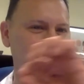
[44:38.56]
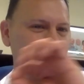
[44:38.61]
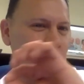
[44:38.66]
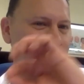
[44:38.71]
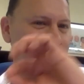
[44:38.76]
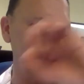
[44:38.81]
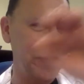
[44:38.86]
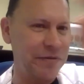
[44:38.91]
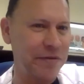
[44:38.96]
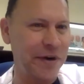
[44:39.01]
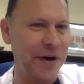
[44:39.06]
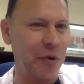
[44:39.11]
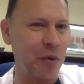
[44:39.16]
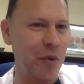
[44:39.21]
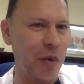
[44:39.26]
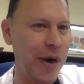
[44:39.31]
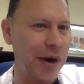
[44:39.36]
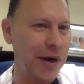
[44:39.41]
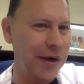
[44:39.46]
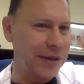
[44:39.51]
see very
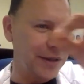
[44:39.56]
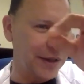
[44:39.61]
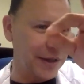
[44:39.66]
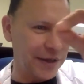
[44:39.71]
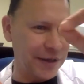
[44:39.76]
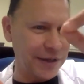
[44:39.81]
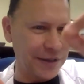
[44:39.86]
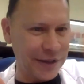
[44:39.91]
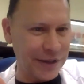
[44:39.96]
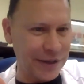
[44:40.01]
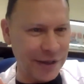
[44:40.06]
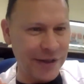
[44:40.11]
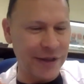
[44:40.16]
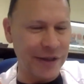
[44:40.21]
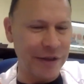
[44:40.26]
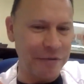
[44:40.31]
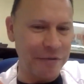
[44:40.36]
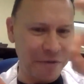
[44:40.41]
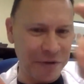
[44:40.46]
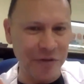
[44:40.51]
well
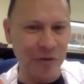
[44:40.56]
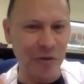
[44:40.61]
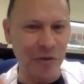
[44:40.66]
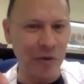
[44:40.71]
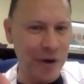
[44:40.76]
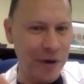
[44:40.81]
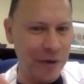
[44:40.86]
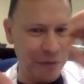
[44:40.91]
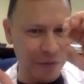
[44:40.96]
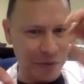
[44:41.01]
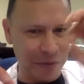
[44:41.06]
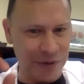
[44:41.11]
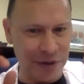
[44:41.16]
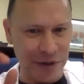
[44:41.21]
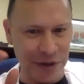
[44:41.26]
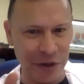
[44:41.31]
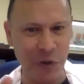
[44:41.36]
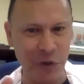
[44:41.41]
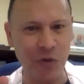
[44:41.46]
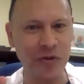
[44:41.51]
the fistula with
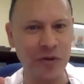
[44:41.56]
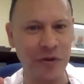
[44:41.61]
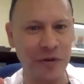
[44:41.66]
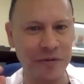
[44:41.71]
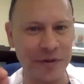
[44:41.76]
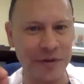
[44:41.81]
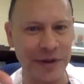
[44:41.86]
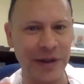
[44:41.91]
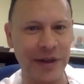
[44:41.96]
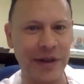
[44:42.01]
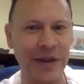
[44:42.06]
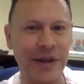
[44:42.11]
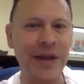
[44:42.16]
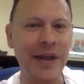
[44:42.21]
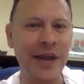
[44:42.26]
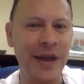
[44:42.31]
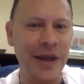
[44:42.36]
the use of the